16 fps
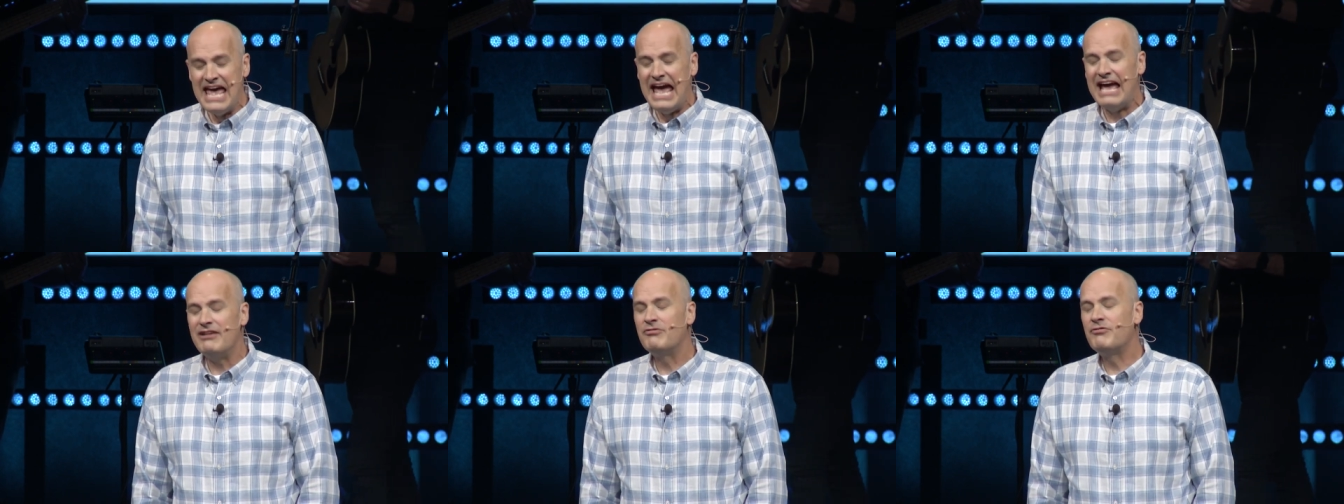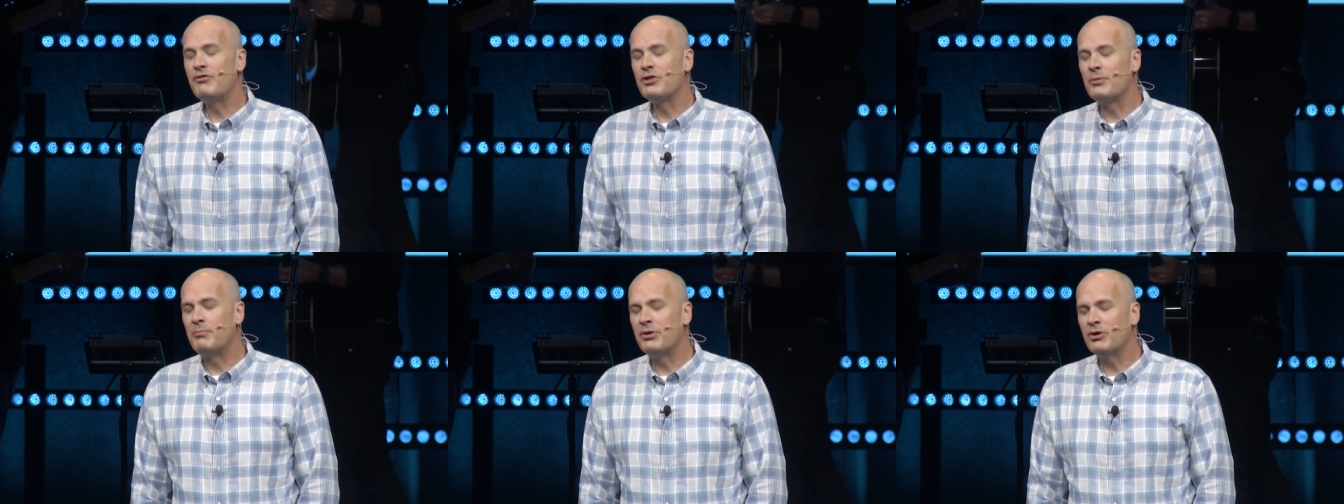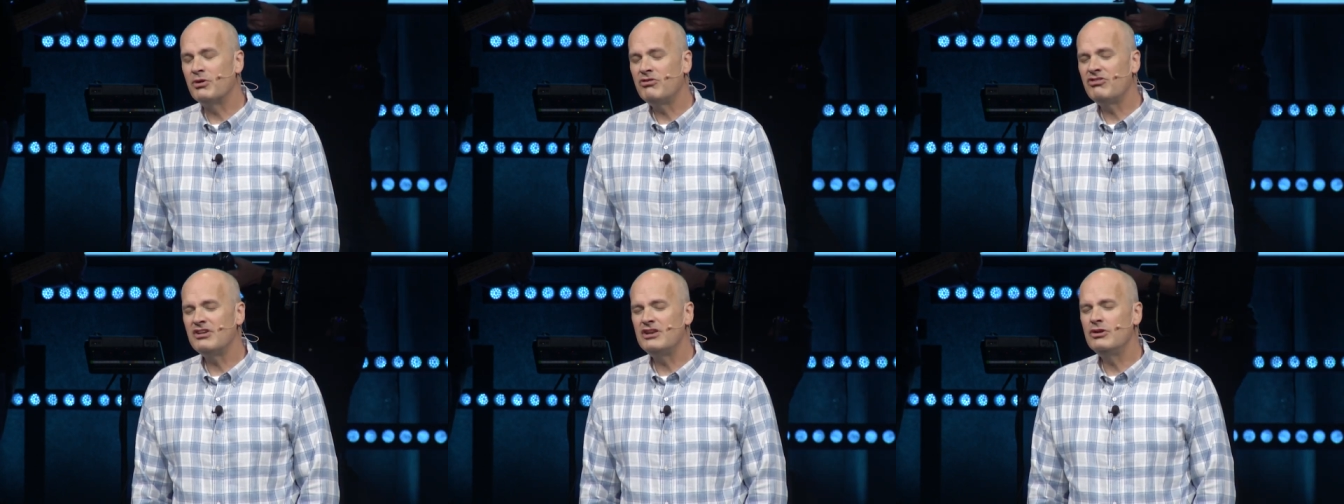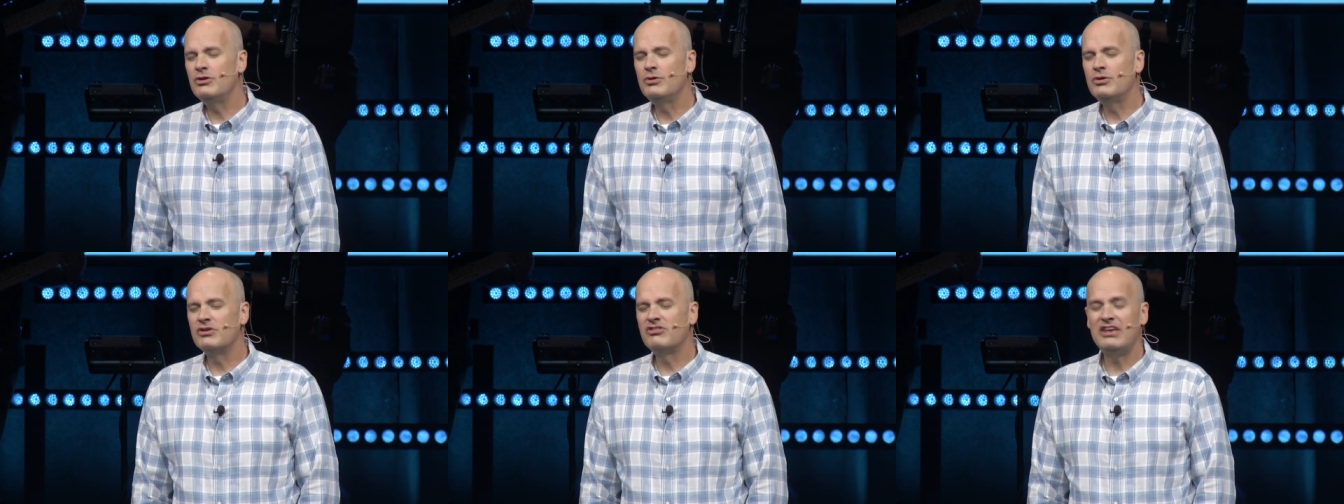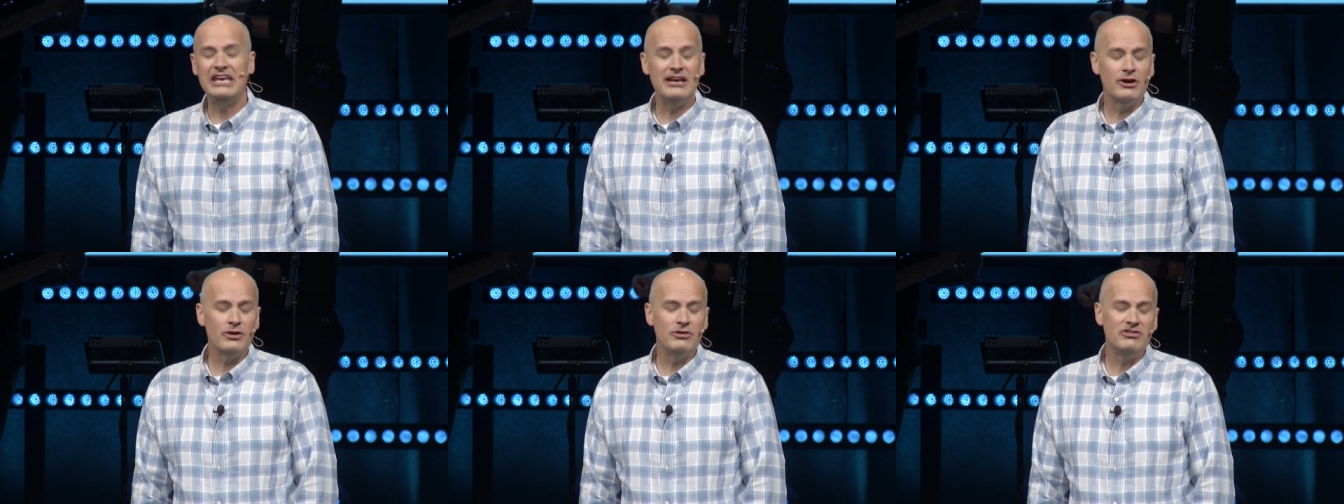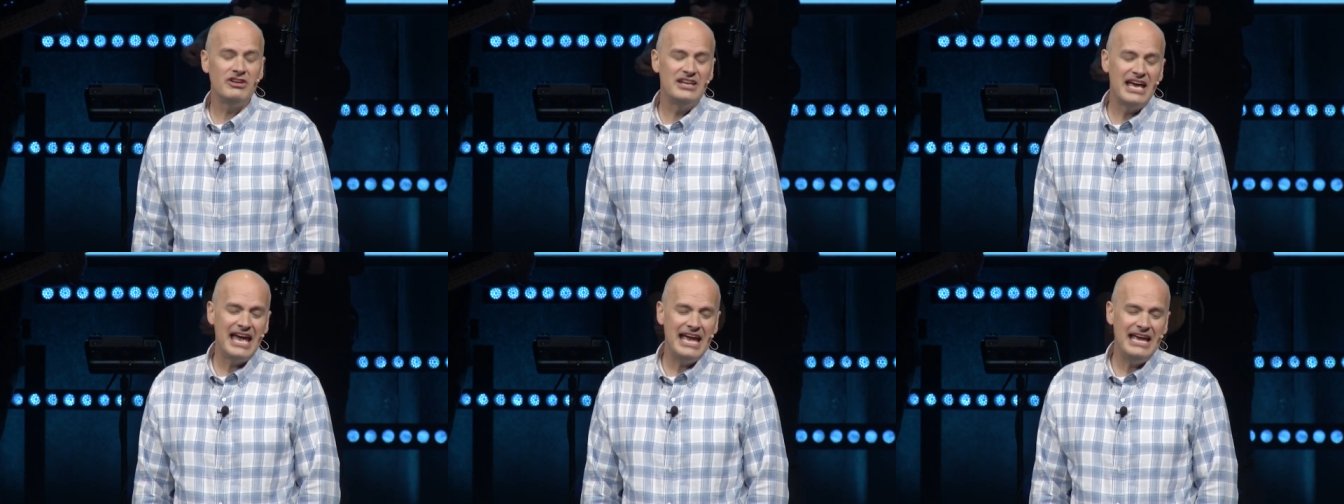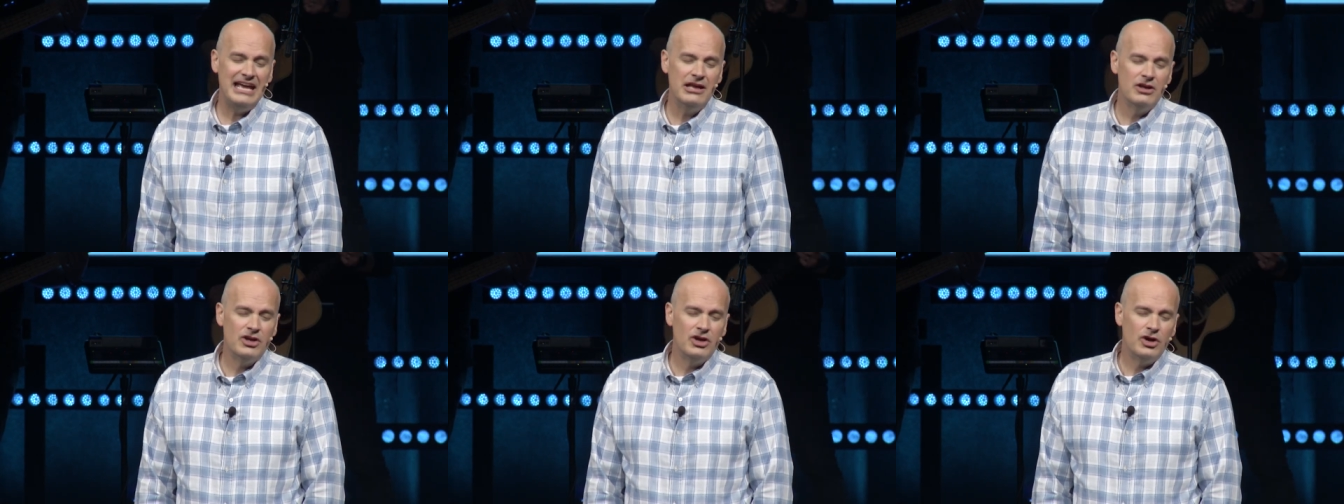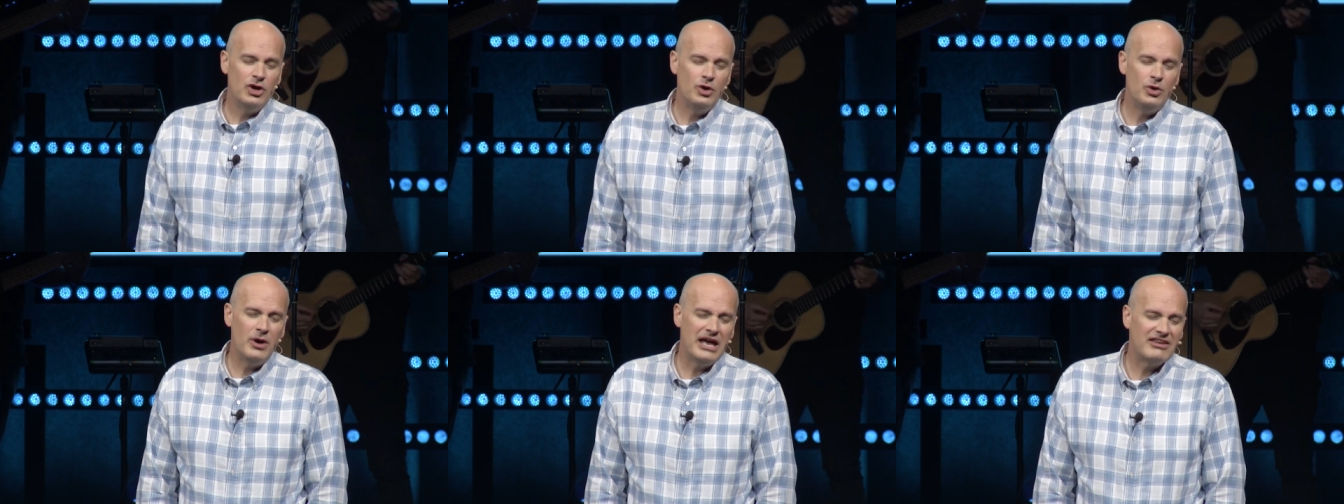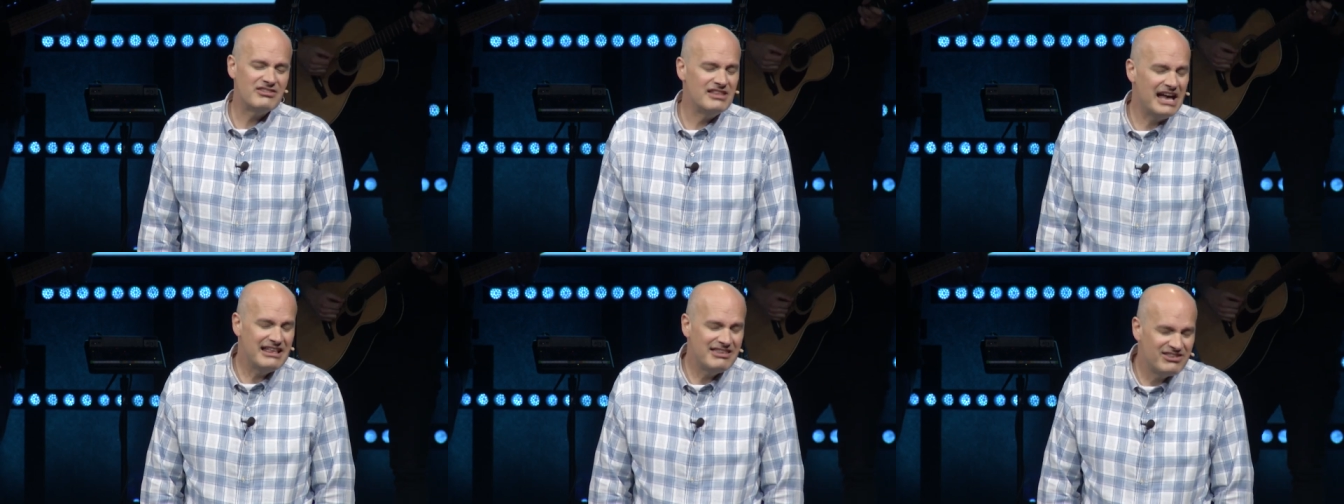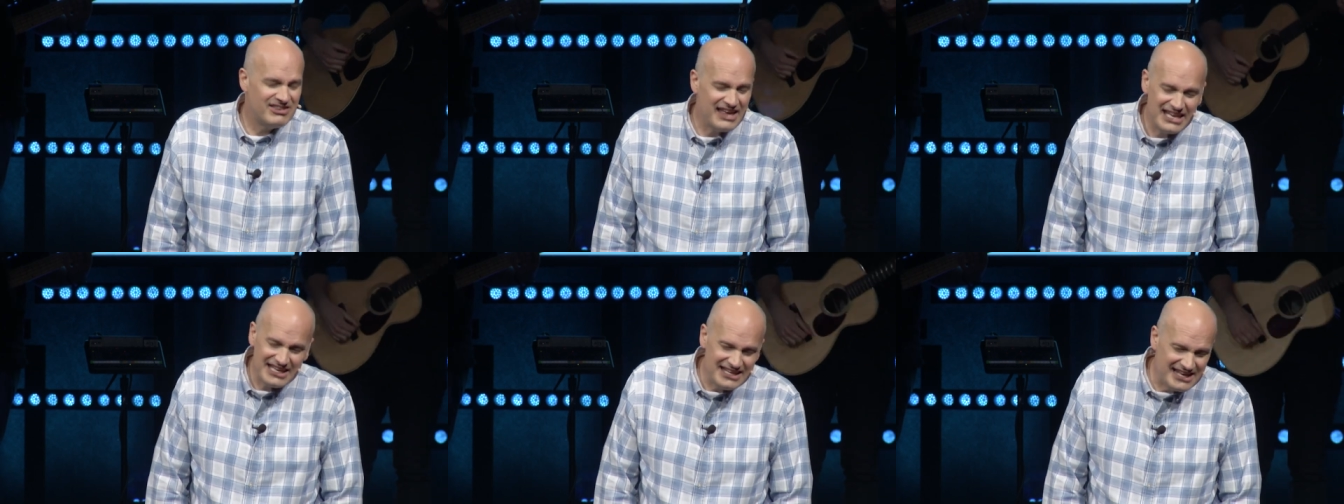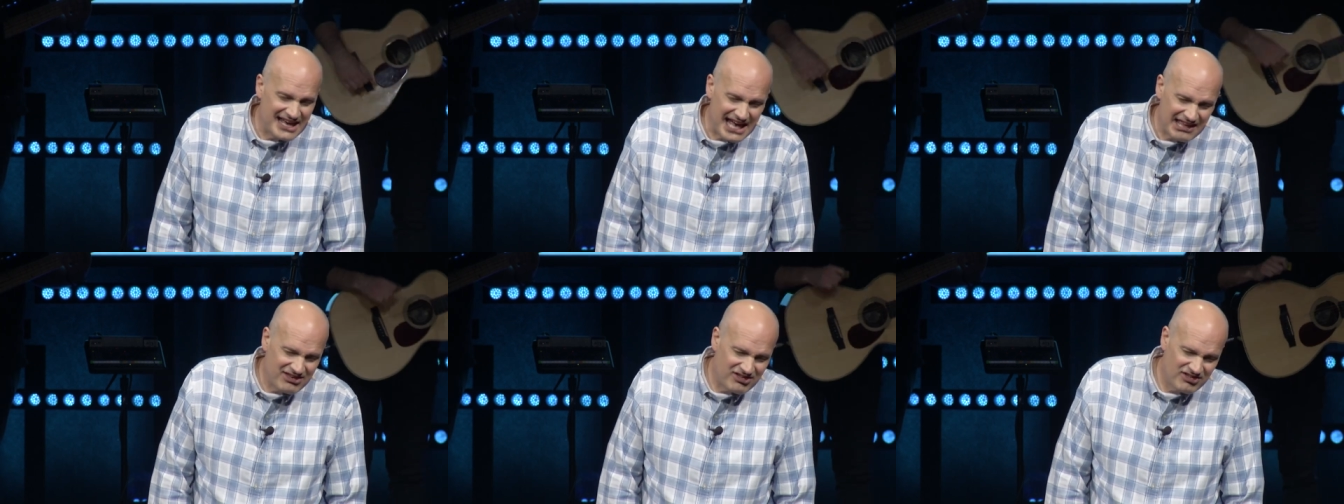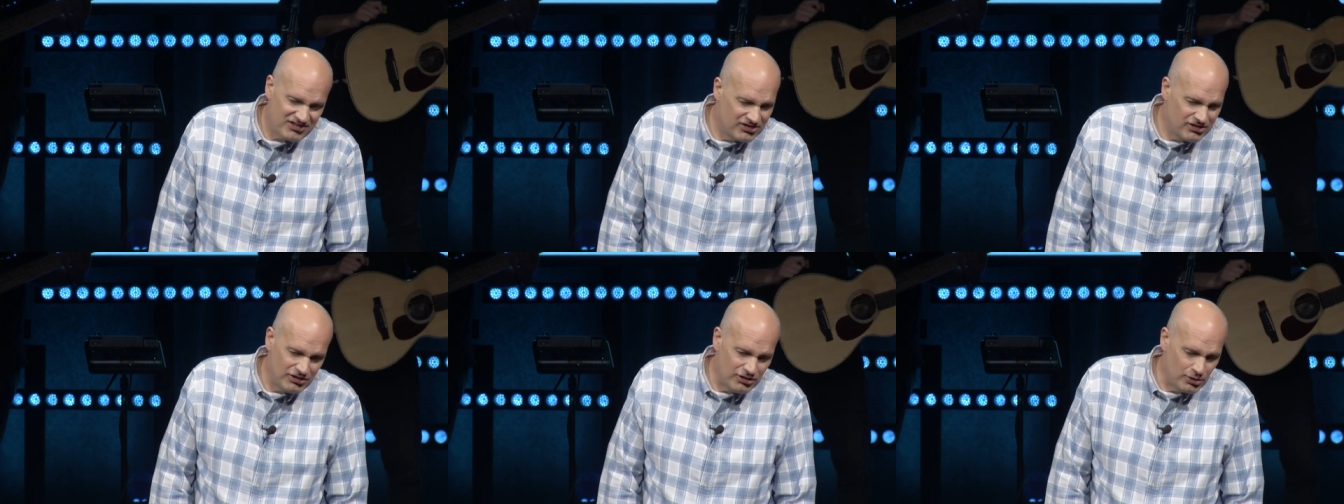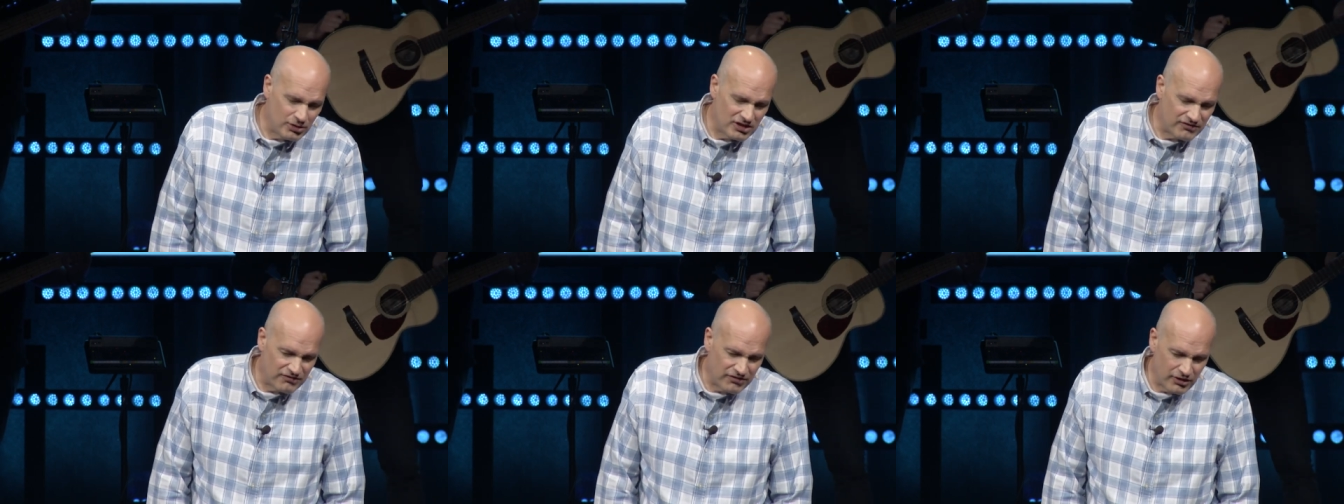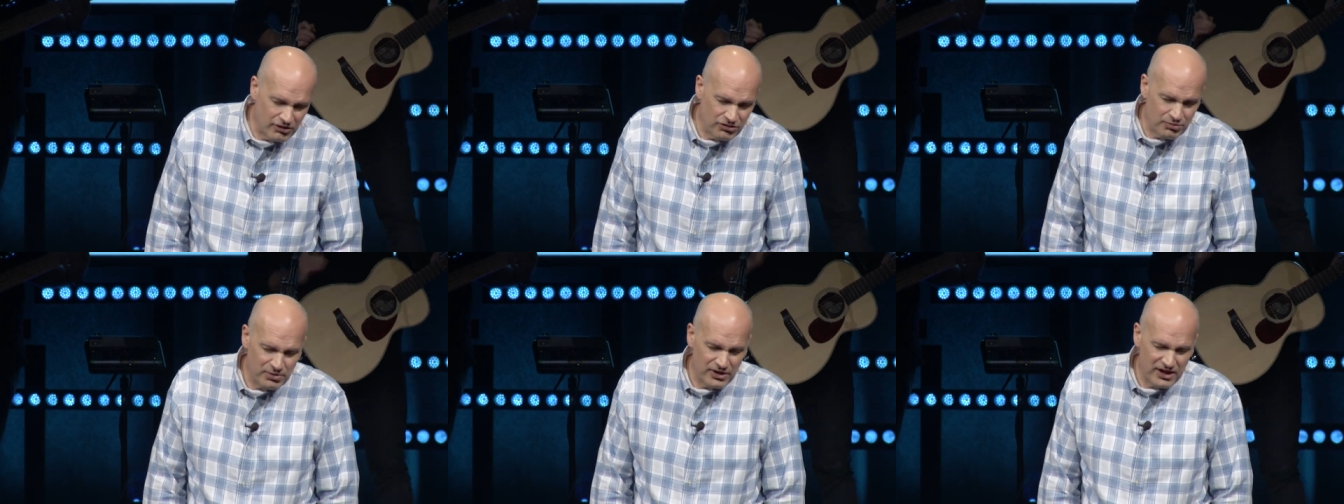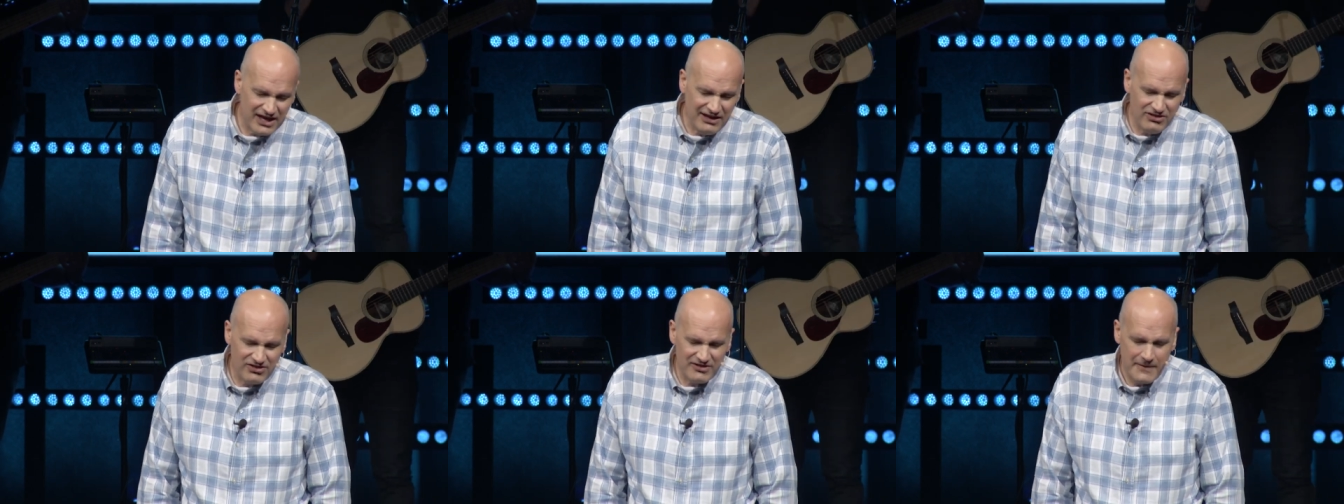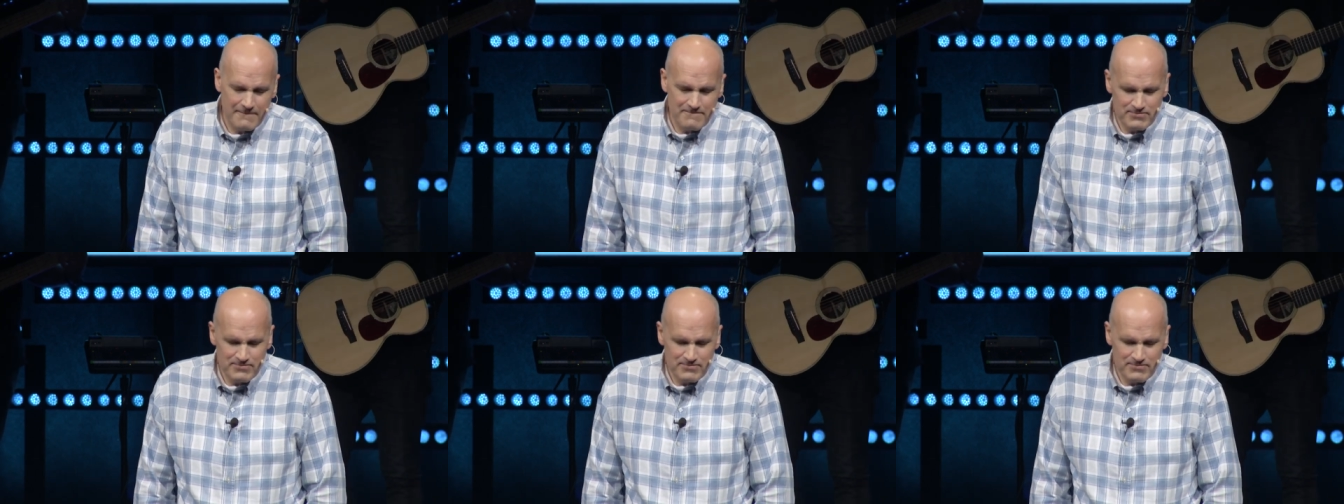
And for the person who is here today who has not said yes to you in the first place,